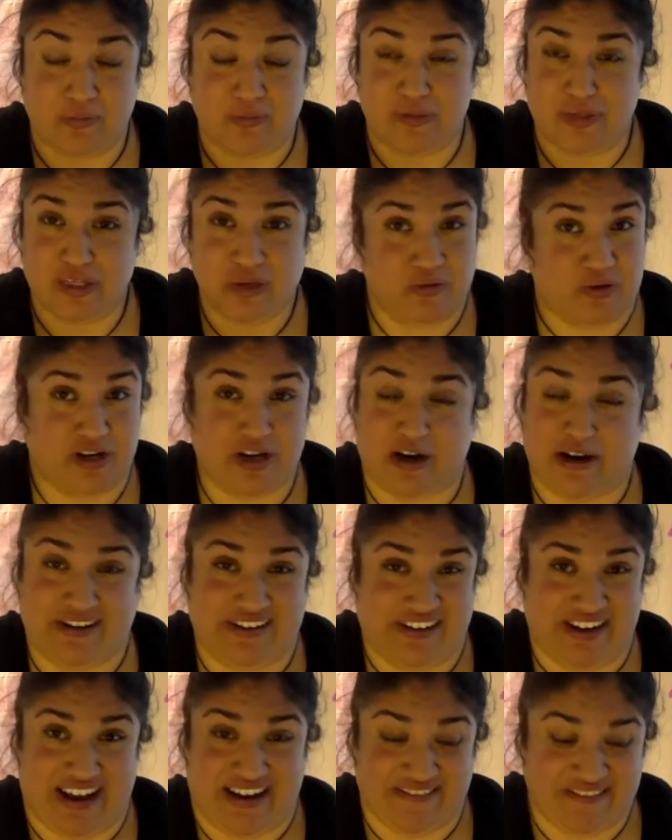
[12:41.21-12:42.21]
you are not
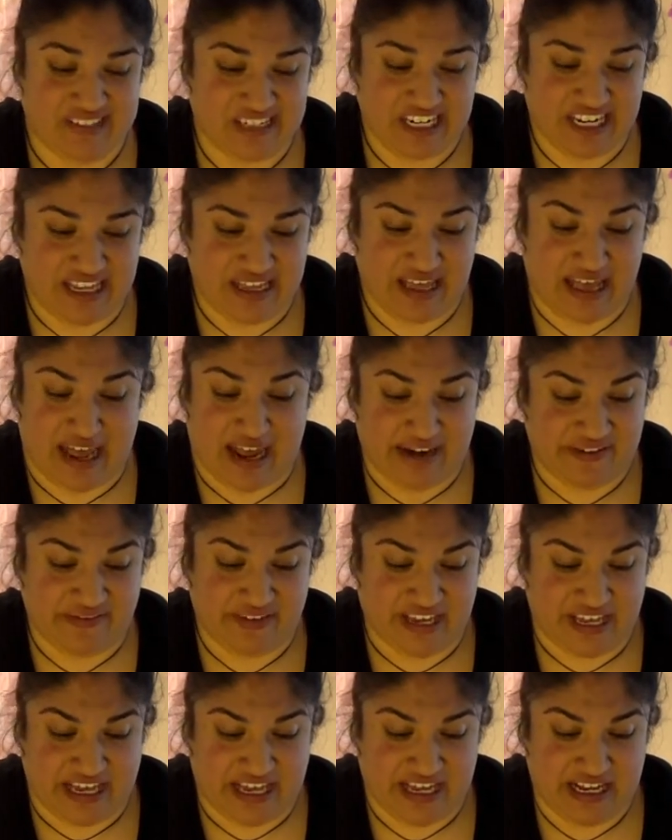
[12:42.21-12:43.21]
an
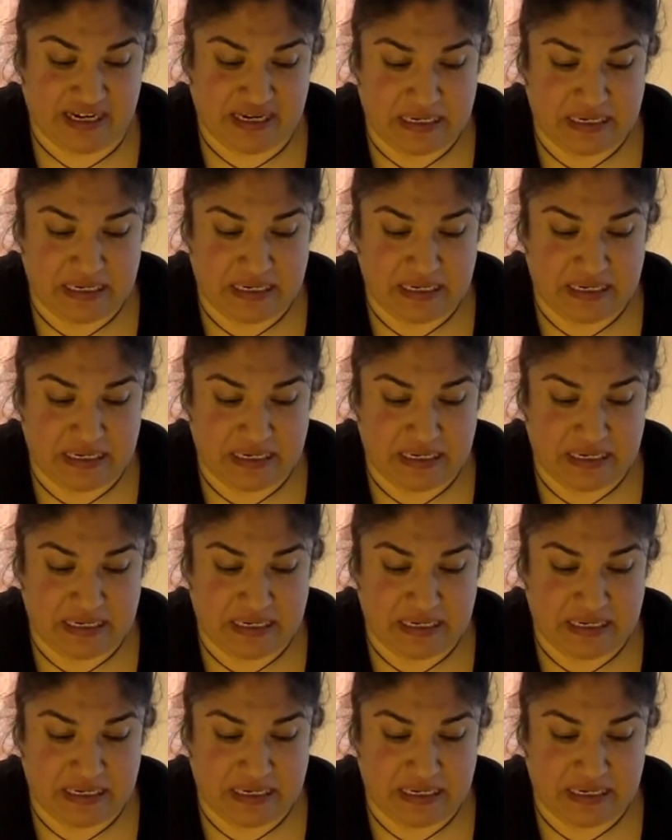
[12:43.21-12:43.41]
advocate.